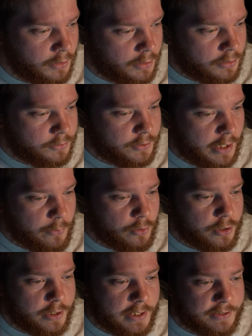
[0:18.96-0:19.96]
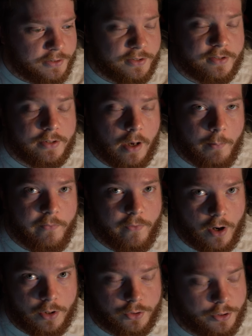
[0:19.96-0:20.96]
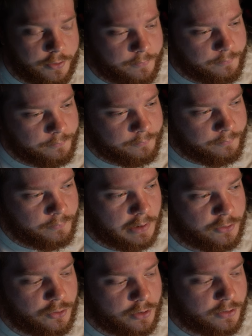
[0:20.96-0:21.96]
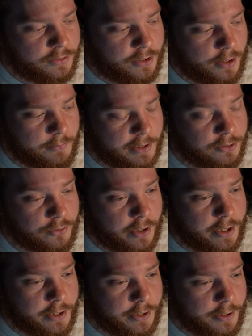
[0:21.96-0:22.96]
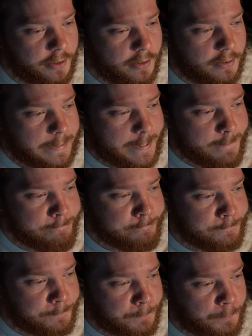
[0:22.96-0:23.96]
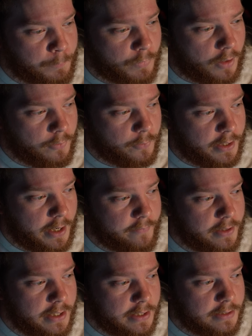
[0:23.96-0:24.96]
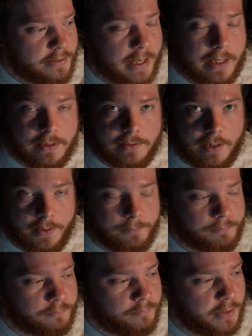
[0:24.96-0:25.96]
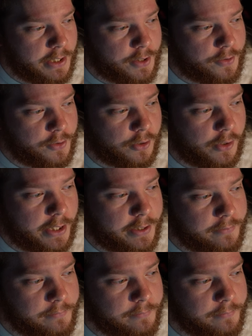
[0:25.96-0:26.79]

Today we're looking at the sum function. As you can see on my screen here, we have a data set here in the green.